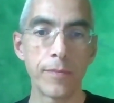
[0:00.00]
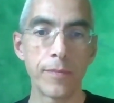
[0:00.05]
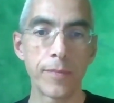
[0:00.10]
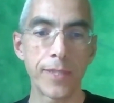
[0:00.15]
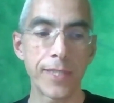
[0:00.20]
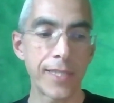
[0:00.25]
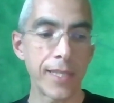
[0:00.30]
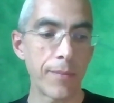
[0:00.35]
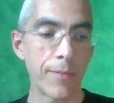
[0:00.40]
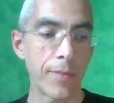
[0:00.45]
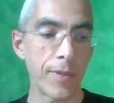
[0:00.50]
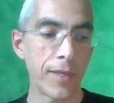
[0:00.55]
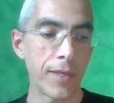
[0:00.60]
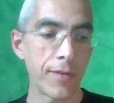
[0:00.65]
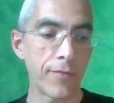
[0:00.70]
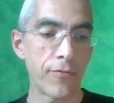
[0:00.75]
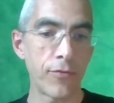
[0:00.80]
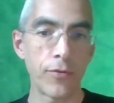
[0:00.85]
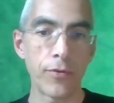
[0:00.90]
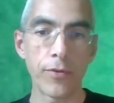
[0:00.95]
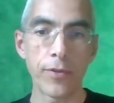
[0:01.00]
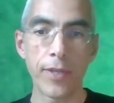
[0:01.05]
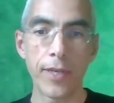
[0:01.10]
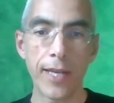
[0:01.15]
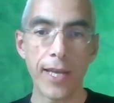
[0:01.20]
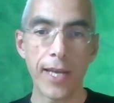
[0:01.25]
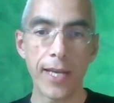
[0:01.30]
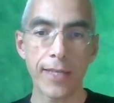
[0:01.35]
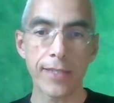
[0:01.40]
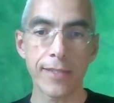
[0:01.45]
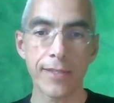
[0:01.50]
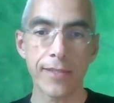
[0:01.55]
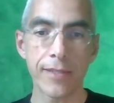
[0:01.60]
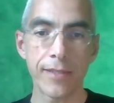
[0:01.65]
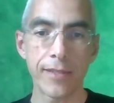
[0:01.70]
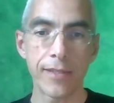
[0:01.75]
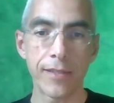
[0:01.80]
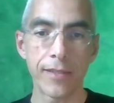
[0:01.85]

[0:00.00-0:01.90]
something for the next